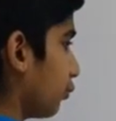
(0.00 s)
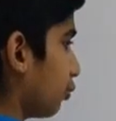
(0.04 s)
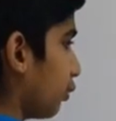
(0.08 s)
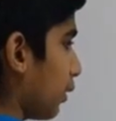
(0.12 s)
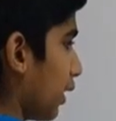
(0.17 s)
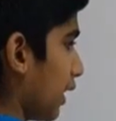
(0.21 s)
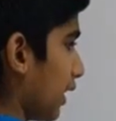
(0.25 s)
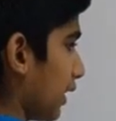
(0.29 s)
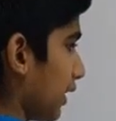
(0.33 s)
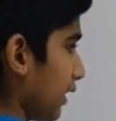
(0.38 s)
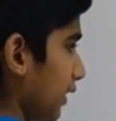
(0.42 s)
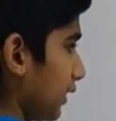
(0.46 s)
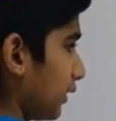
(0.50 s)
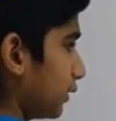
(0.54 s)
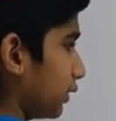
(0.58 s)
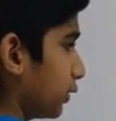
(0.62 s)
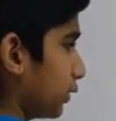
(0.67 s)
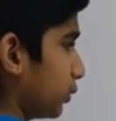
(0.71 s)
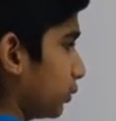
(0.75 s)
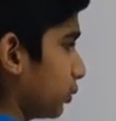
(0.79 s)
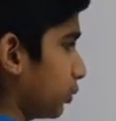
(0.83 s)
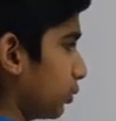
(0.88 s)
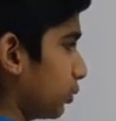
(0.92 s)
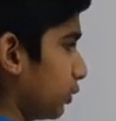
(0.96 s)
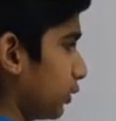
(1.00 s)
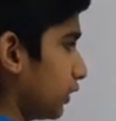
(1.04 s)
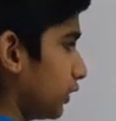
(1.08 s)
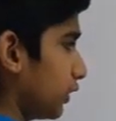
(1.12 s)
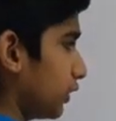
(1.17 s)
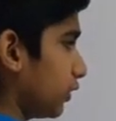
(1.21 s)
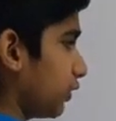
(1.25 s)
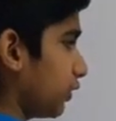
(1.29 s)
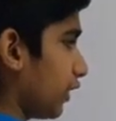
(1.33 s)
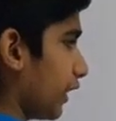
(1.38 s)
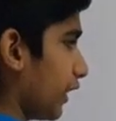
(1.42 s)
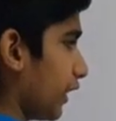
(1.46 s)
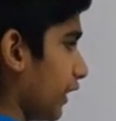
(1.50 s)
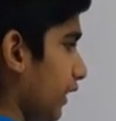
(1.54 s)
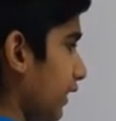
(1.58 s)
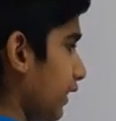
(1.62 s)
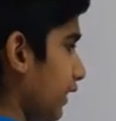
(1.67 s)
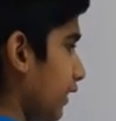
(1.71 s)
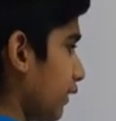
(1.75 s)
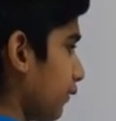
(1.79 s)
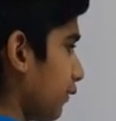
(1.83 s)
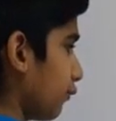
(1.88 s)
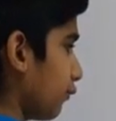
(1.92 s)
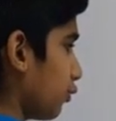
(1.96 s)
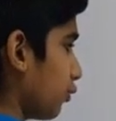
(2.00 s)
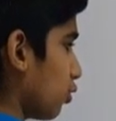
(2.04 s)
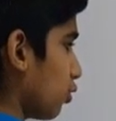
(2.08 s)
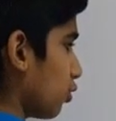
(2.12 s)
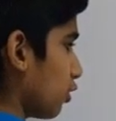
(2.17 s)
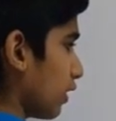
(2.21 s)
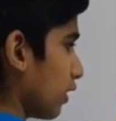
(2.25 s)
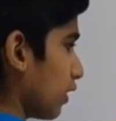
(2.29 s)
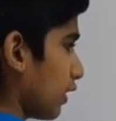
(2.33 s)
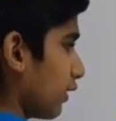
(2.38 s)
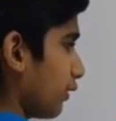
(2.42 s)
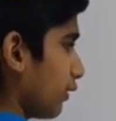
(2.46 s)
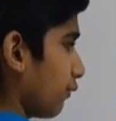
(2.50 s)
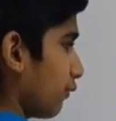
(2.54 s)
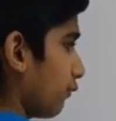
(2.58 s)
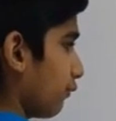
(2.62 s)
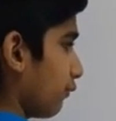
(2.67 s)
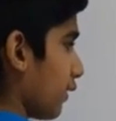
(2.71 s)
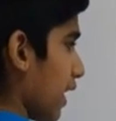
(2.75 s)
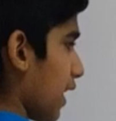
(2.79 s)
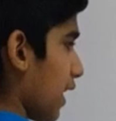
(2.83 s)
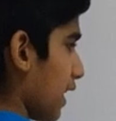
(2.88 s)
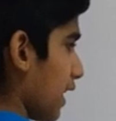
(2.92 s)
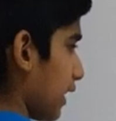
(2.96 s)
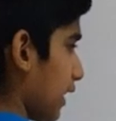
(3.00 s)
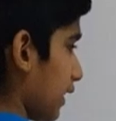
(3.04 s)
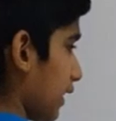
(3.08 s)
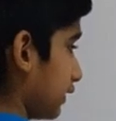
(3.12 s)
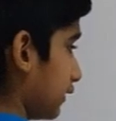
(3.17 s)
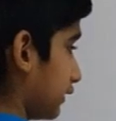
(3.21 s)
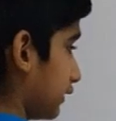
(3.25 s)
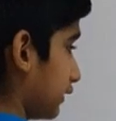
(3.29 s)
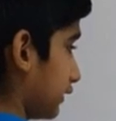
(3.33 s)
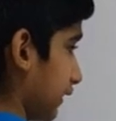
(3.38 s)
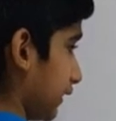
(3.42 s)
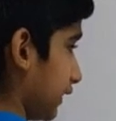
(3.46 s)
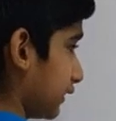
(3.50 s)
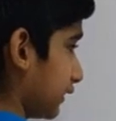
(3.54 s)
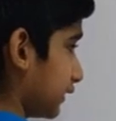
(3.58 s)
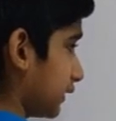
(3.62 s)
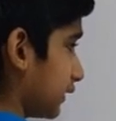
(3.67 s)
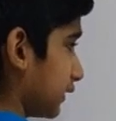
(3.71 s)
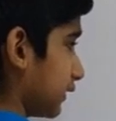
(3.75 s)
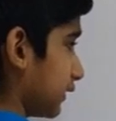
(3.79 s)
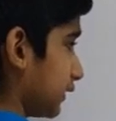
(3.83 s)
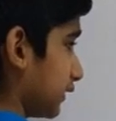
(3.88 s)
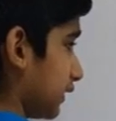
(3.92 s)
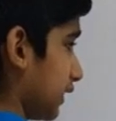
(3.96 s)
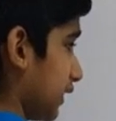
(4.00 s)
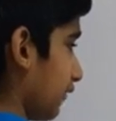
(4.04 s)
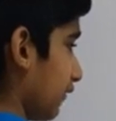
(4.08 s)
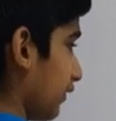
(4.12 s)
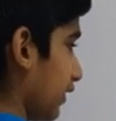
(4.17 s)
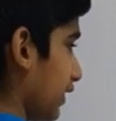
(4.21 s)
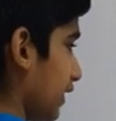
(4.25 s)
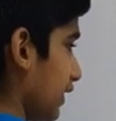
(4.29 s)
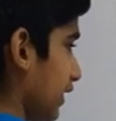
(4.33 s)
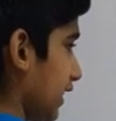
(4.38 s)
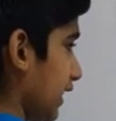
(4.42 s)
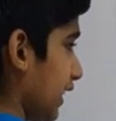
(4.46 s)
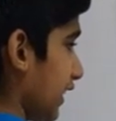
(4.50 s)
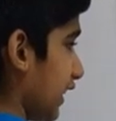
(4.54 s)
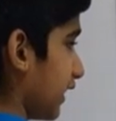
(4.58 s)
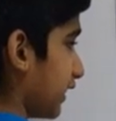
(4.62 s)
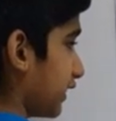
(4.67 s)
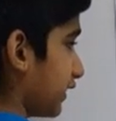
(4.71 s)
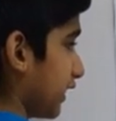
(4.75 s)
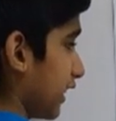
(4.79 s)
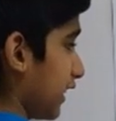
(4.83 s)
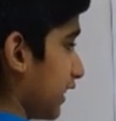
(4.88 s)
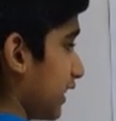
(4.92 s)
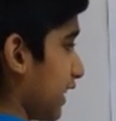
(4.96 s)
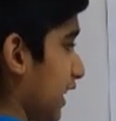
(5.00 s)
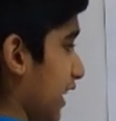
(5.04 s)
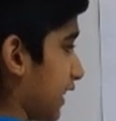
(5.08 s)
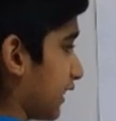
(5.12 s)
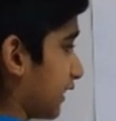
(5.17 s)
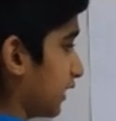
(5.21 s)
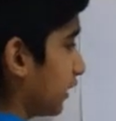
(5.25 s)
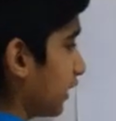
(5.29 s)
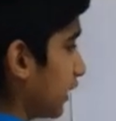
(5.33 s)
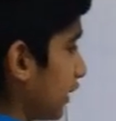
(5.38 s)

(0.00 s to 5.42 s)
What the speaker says: 1, 2, 3, 4, 5, 6, 7, 8 and 9.